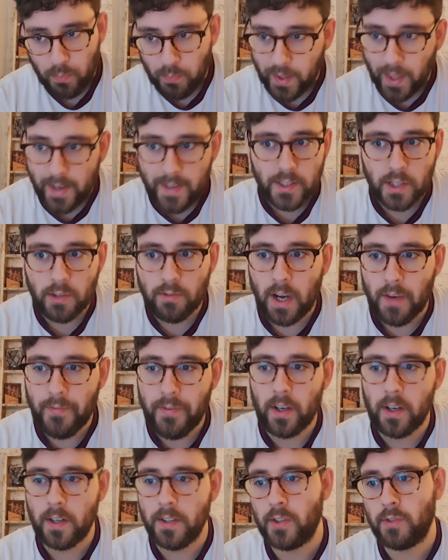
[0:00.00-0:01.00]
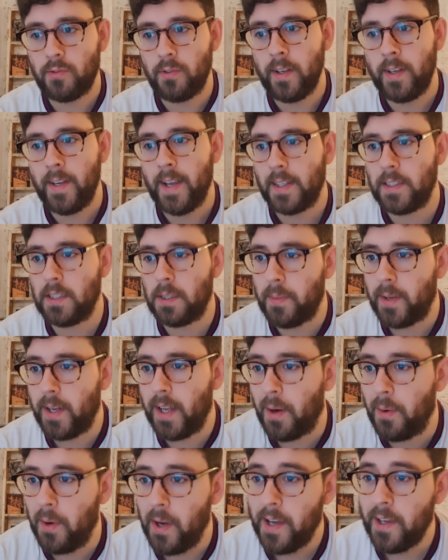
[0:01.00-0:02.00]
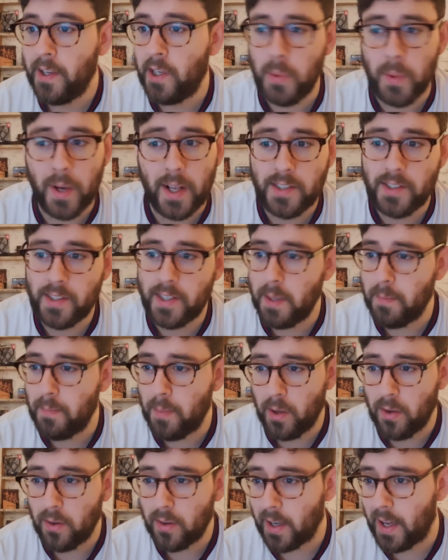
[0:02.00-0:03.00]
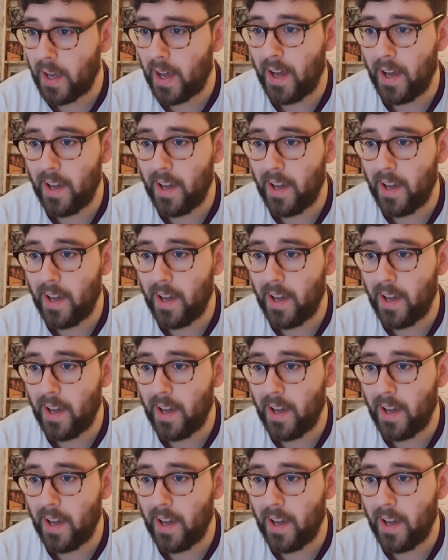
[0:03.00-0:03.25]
there's a graphic on screen next to me now, UHT milk,